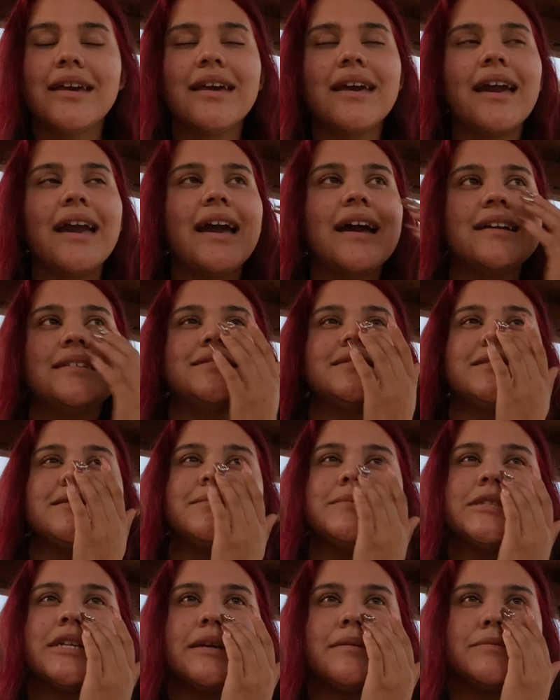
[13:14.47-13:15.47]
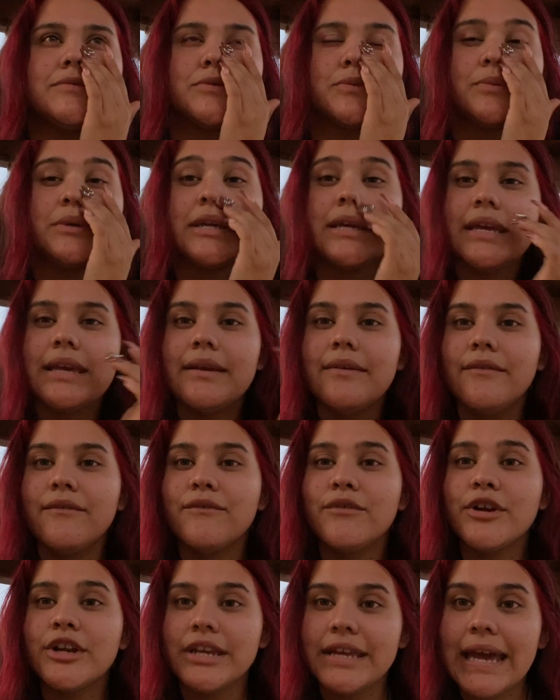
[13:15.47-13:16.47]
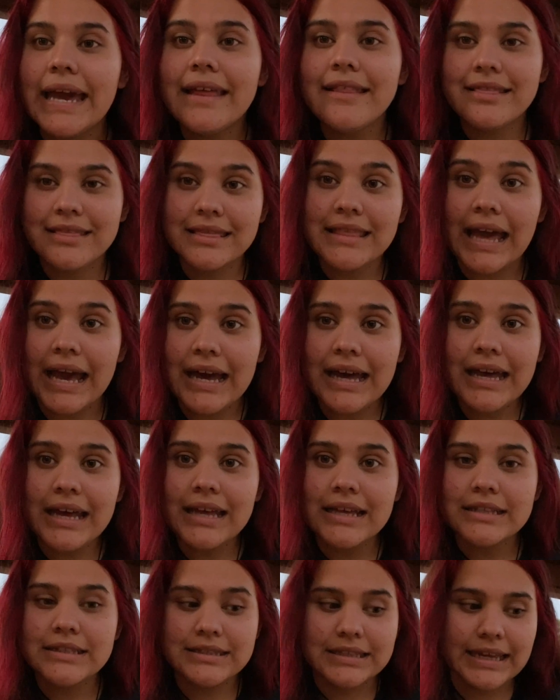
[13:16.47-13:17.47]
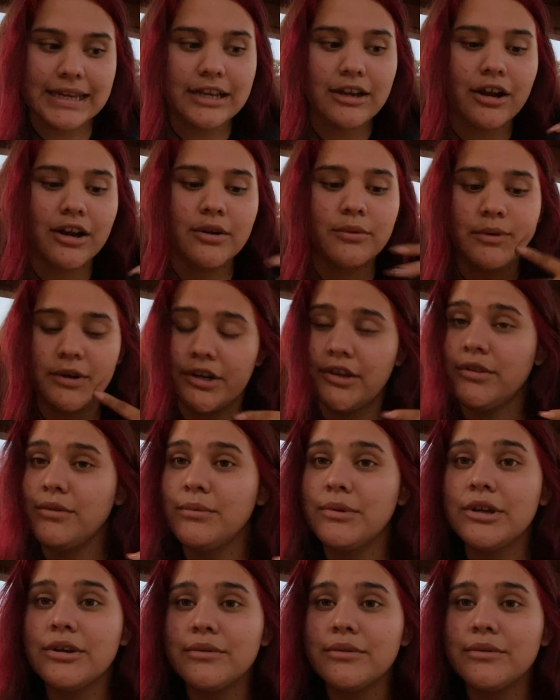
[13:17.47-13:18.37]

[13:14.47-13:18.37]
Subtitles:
And sometimes we forget that, like, our worth,